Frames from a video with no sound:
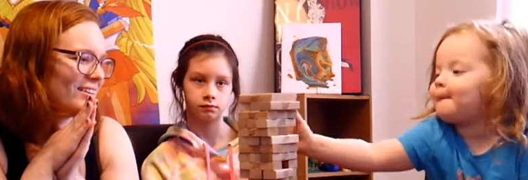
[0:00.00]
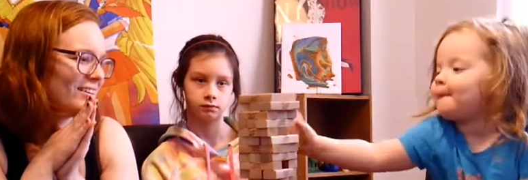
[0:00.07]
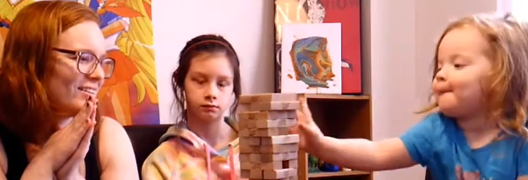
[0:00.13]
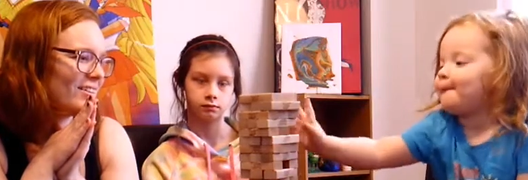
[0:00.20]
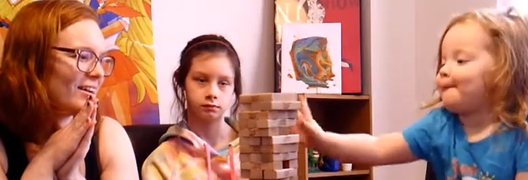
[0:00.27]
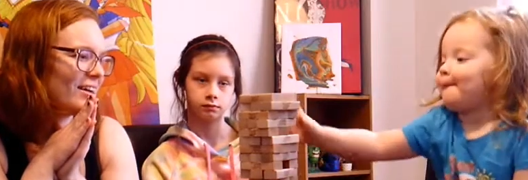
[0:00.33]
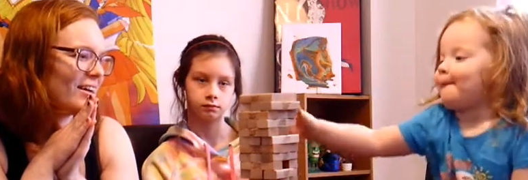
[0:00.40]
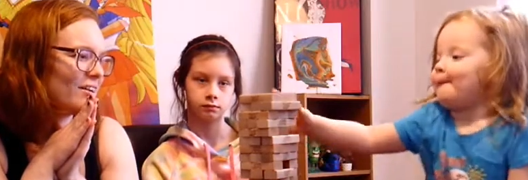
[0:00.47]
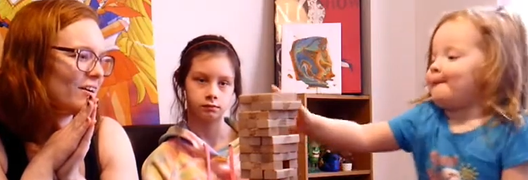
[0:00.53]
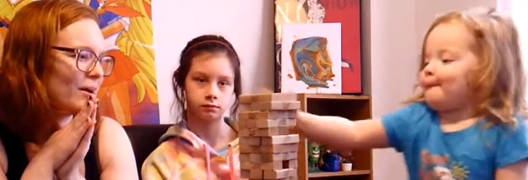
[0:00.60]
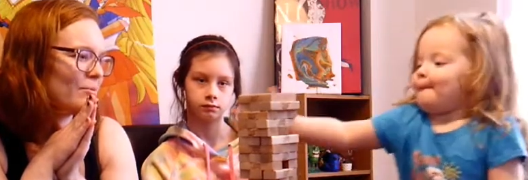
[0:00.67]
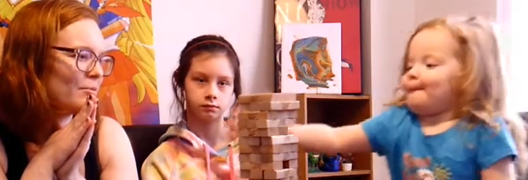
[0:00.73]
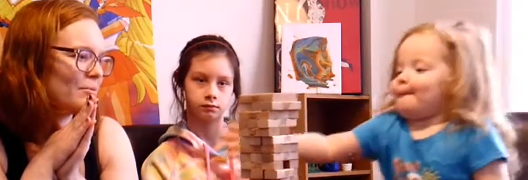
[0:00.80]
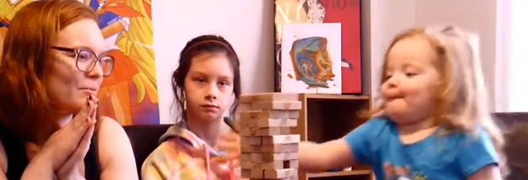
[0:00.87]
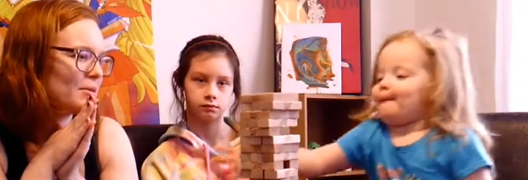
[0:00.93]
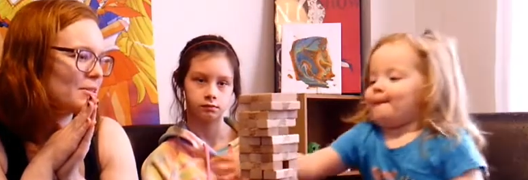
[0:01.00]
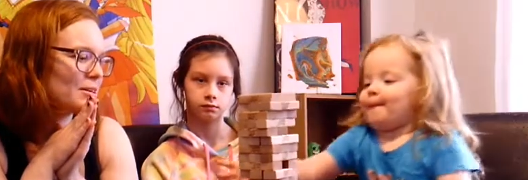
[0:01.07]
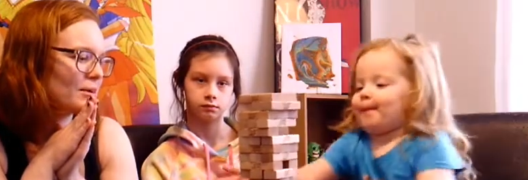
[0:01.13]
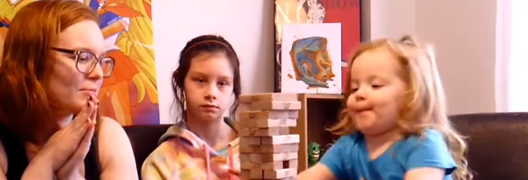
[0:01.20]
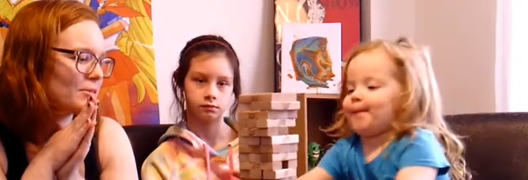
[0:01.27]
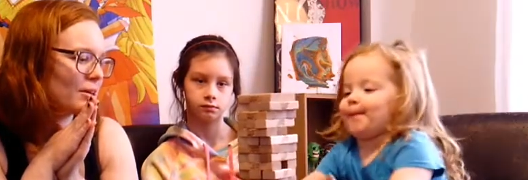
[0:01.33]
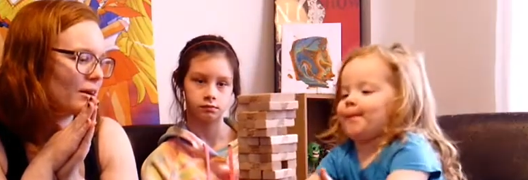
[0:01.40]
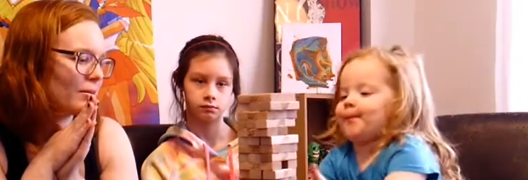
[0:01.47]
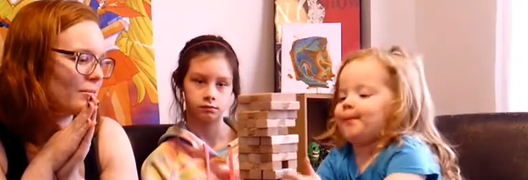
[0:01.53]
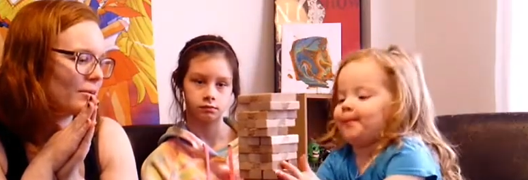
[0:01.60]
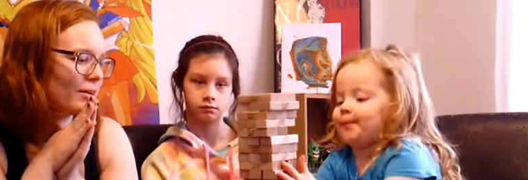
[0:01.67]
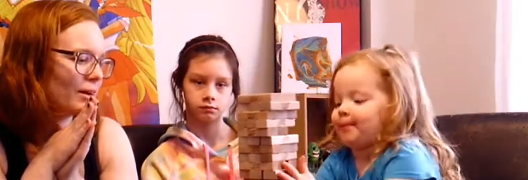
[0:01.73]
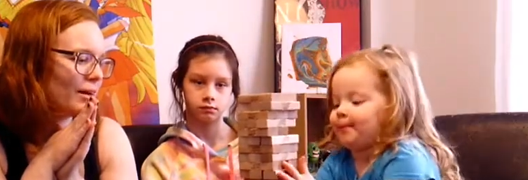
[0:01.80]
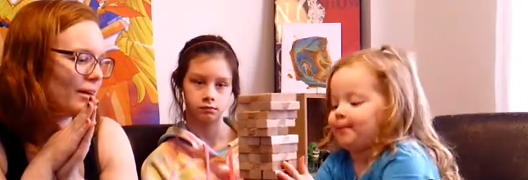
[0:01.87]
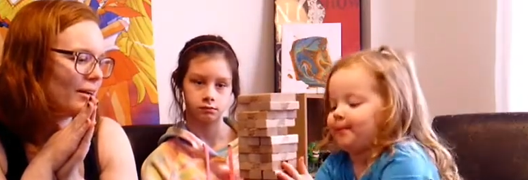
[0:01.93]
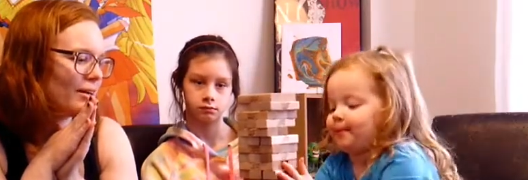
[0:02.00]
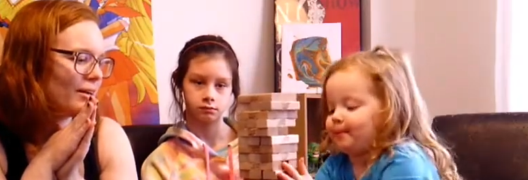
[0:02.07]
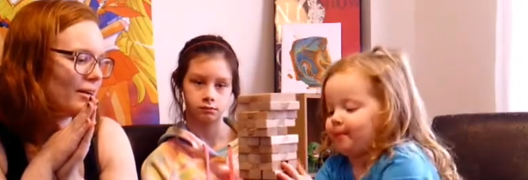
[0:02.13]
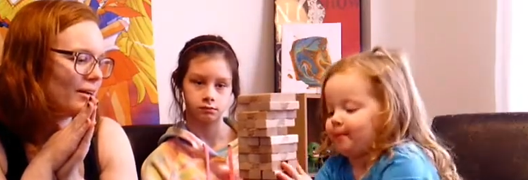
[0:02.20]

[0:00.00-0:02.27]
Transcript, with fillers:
Speaker 1: You can't grab from the top top, okay?